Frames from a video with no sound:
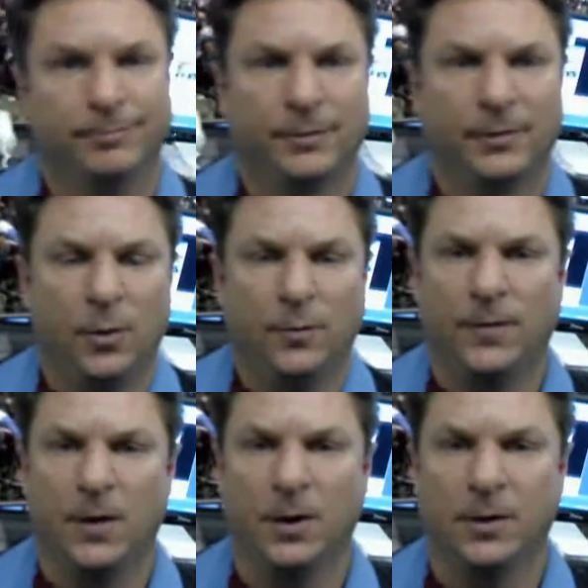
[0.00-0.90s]
so
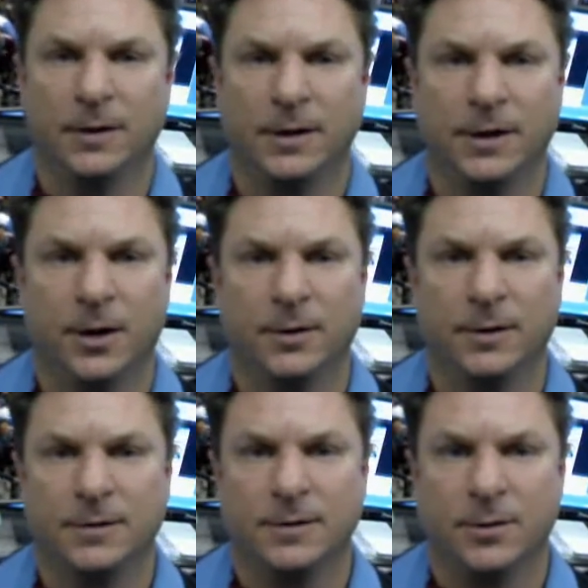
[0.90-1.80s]
far, you know,
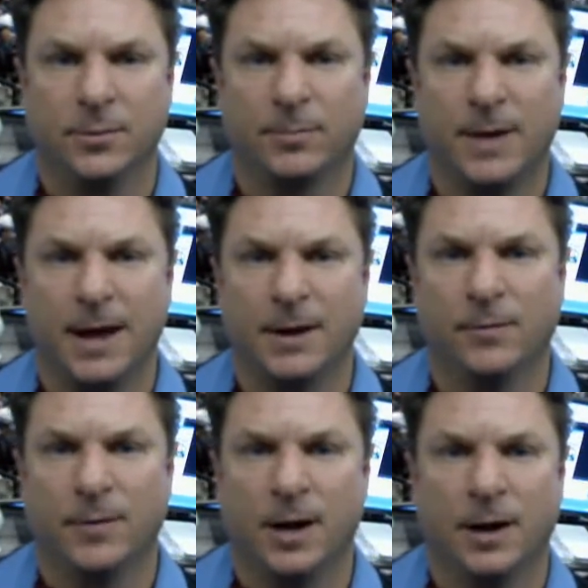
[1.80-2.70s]
you've got to,
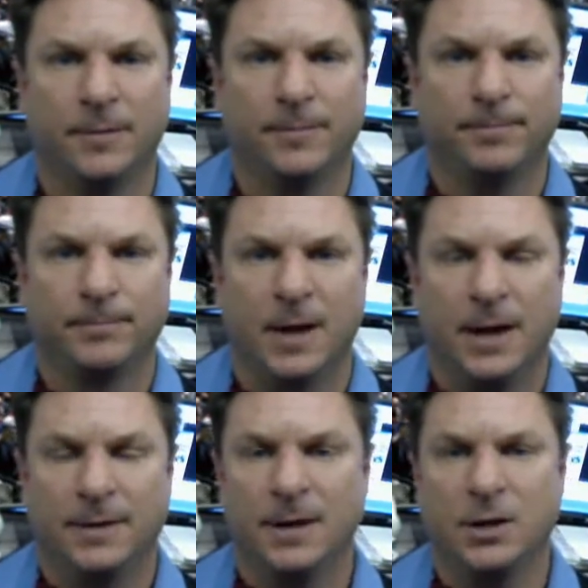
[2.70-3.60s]

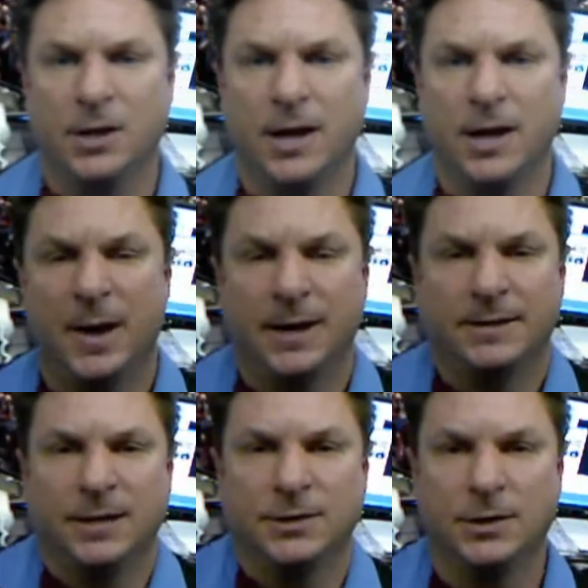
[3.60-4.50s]
I think you got to pay
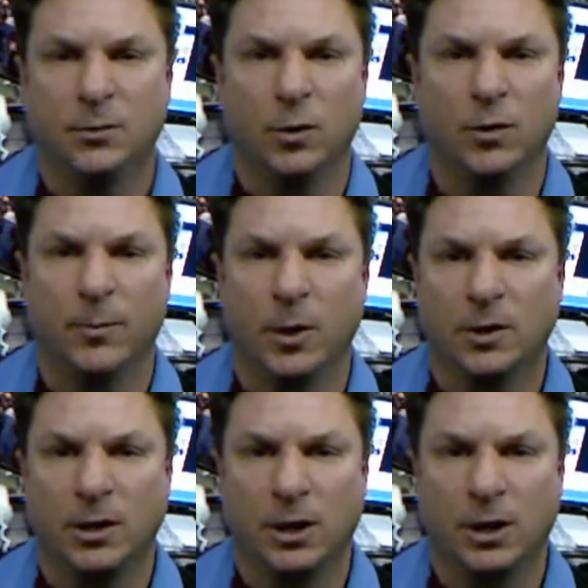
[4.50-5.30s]
attention to where the market